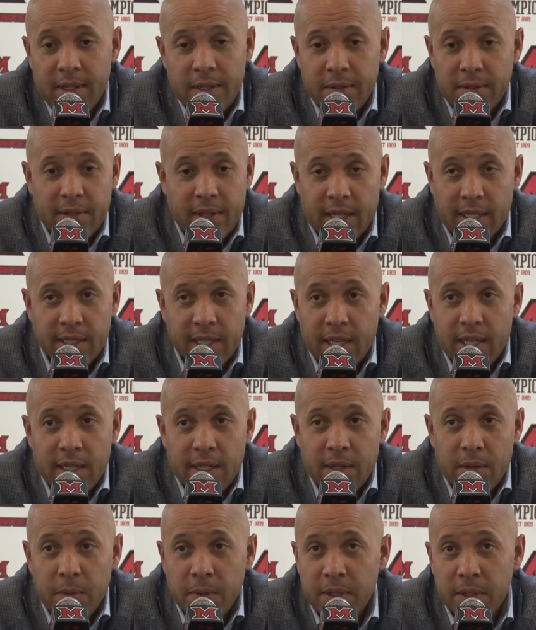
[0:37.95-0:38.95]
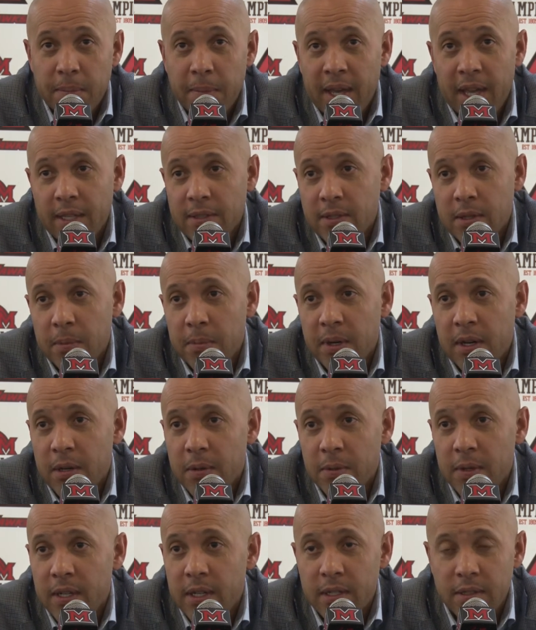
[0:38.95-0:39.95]
It was like they didn't know what the
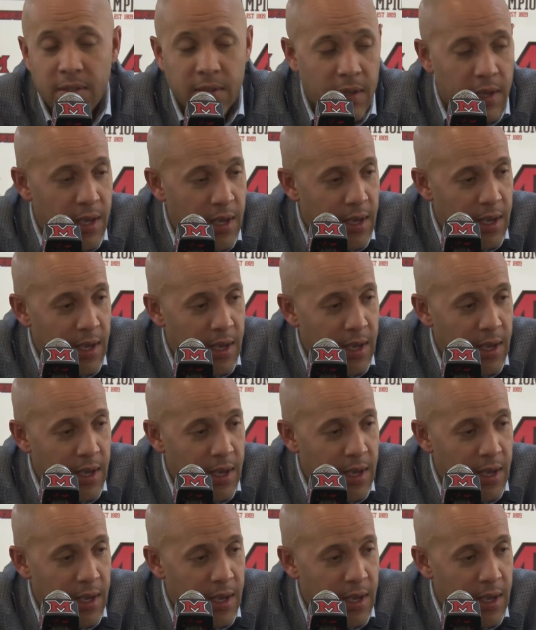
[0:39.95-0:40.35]
basketball was.